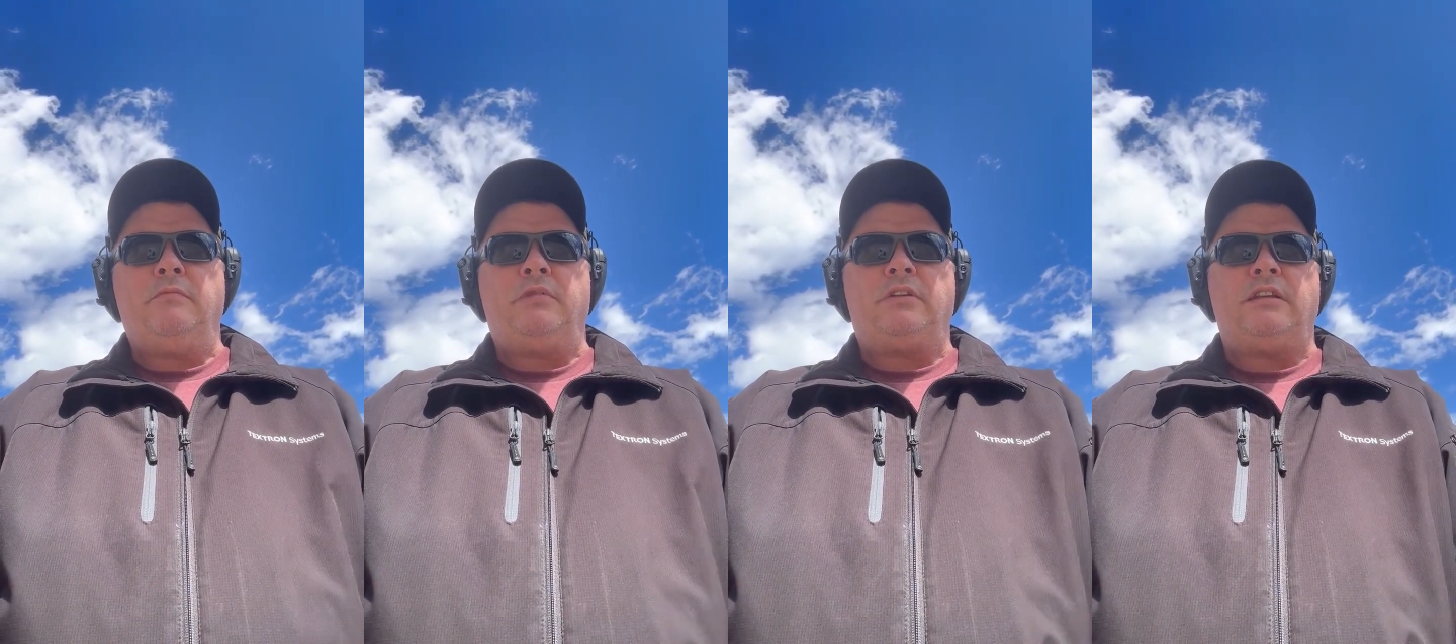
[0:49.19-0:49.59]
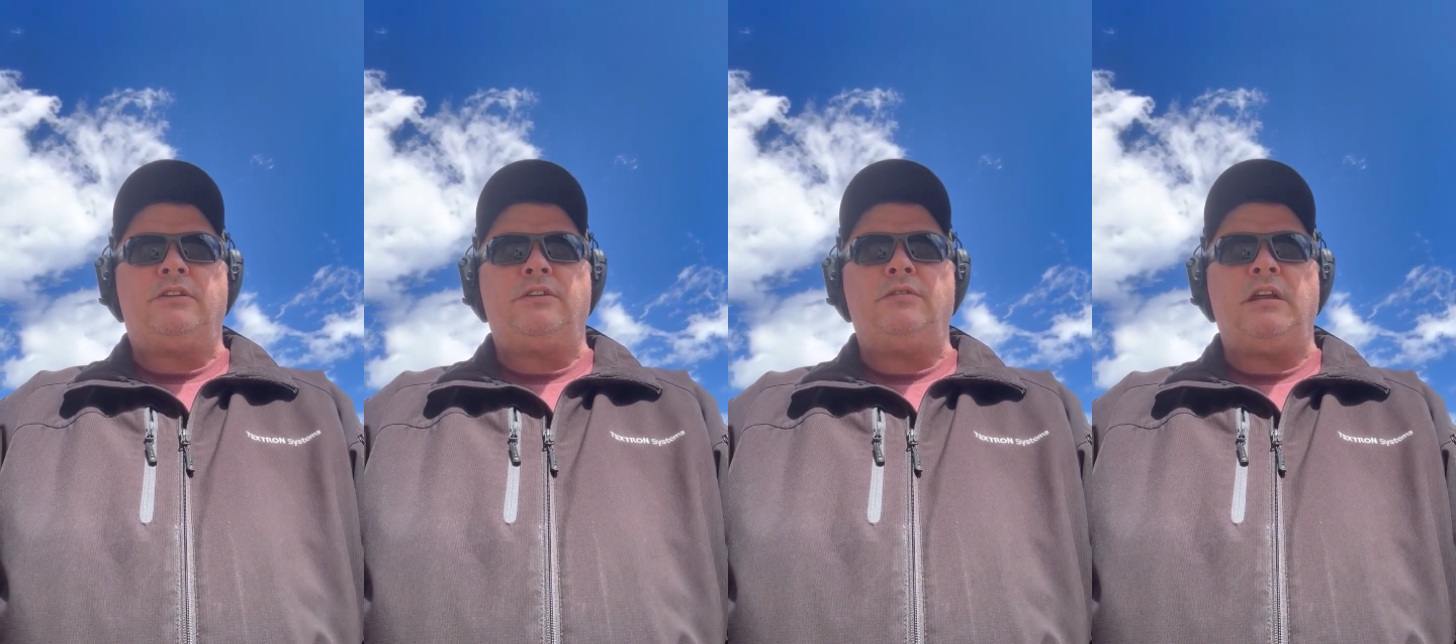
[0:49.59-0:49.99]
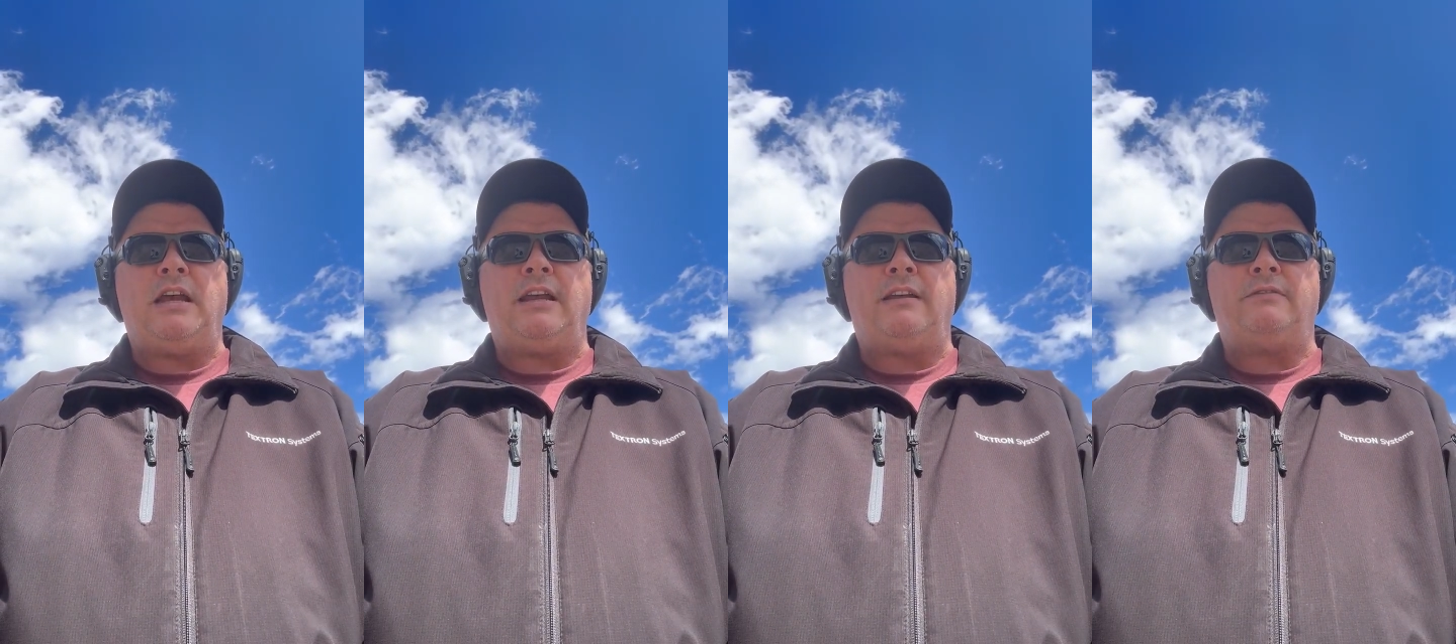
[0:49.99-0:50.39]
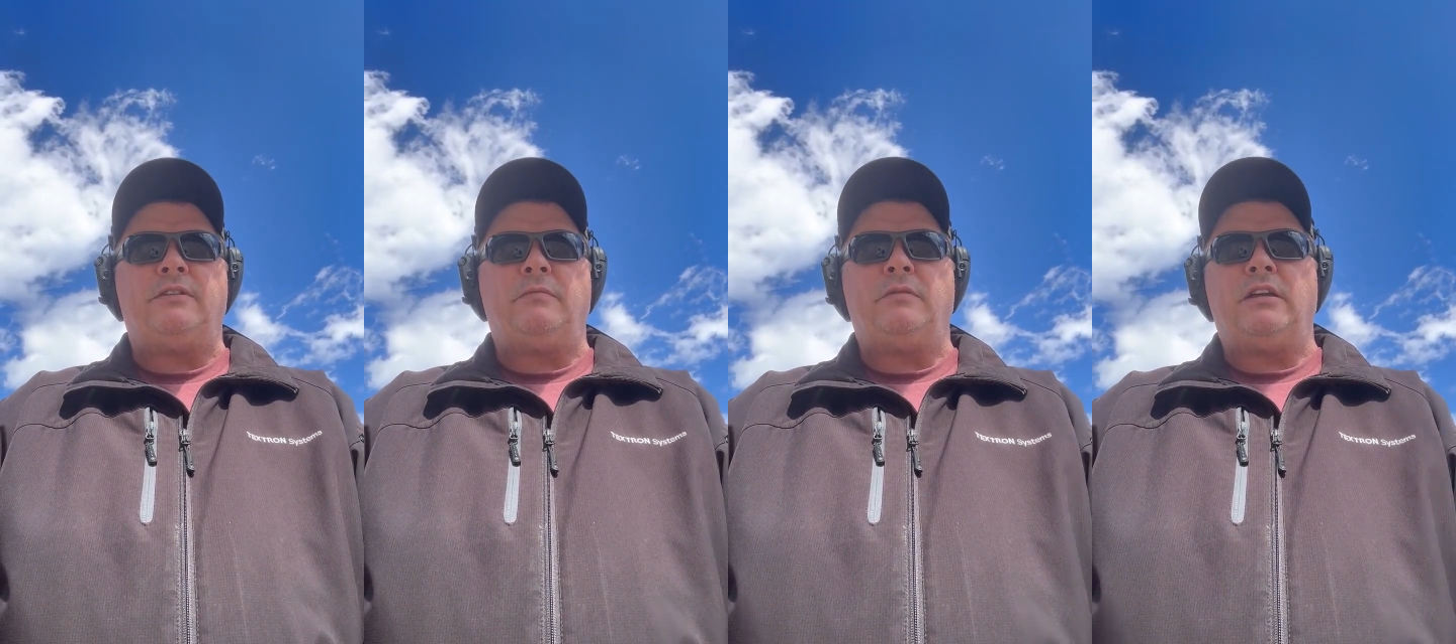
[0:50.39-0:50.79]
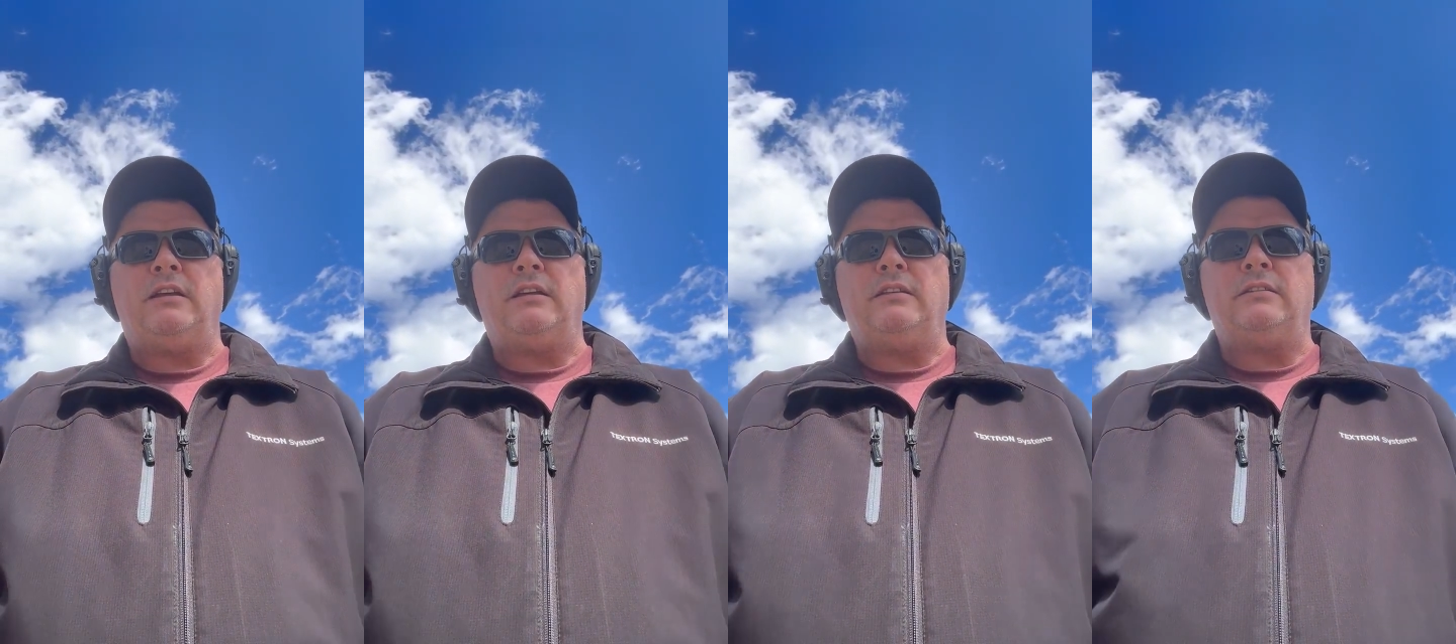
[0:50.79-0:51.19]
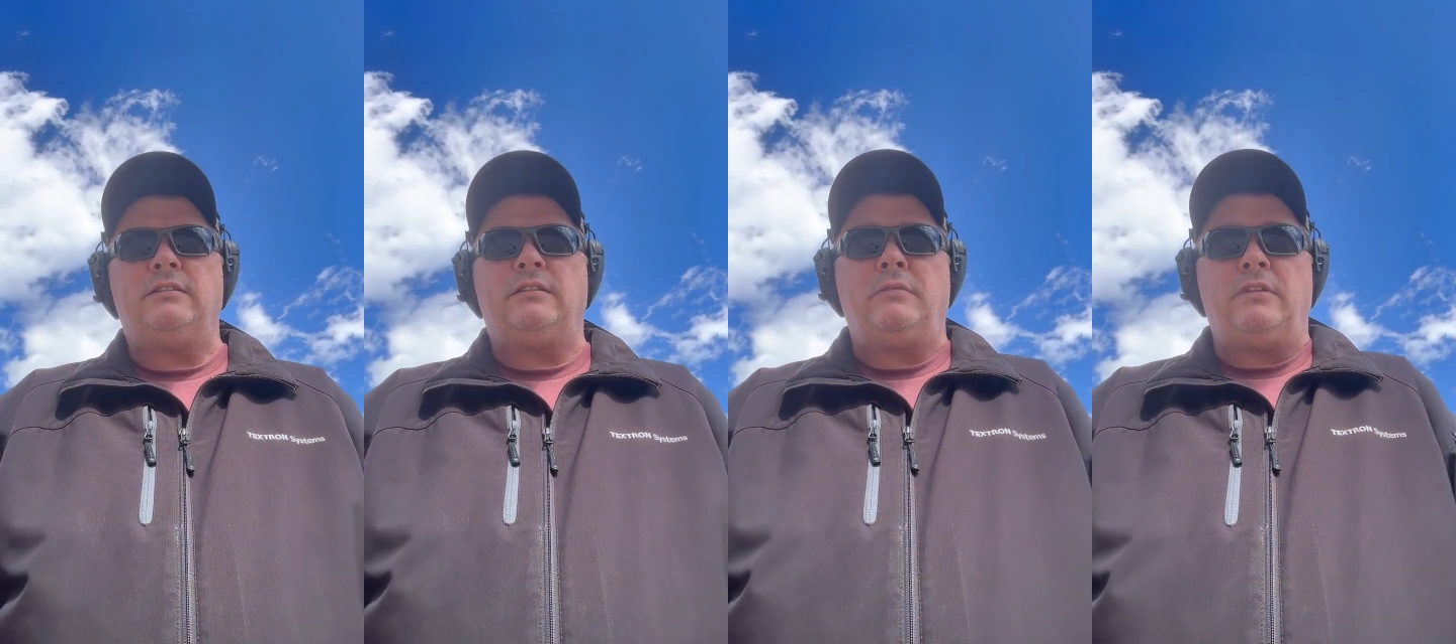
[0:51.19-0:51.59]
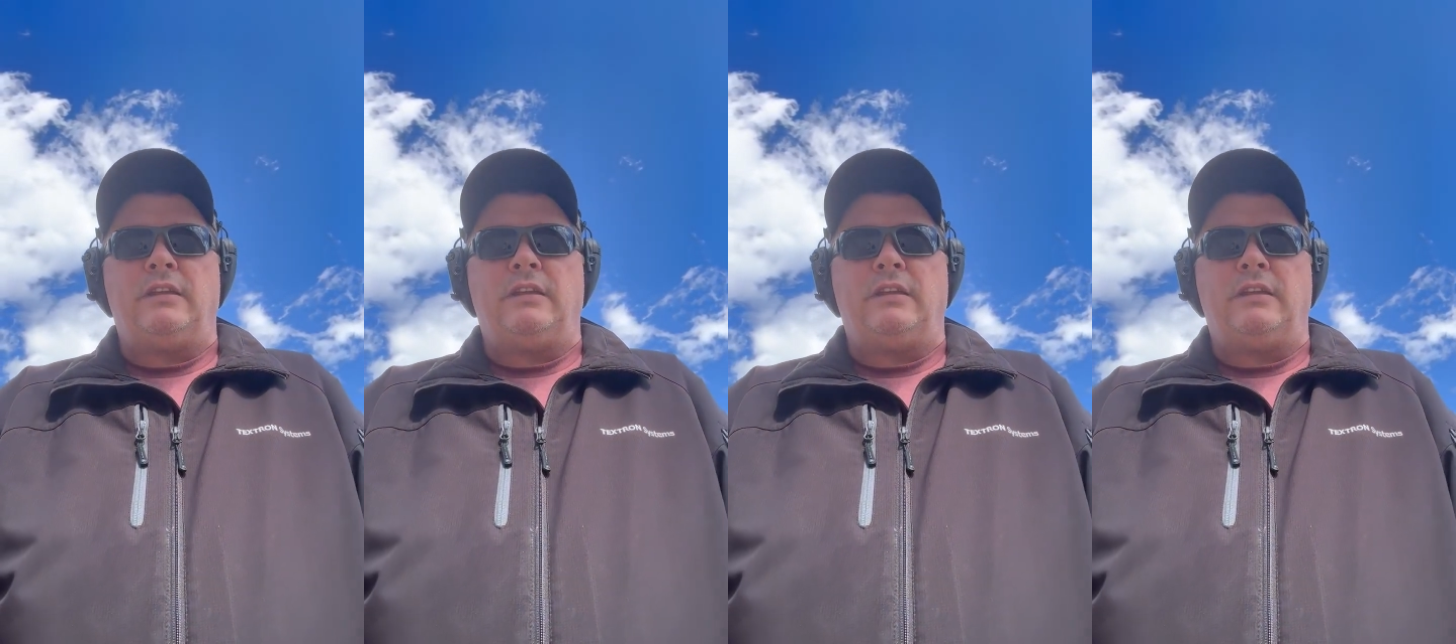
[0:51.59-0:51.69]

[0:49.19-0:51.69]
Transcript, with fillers: but they do not have some of the some of the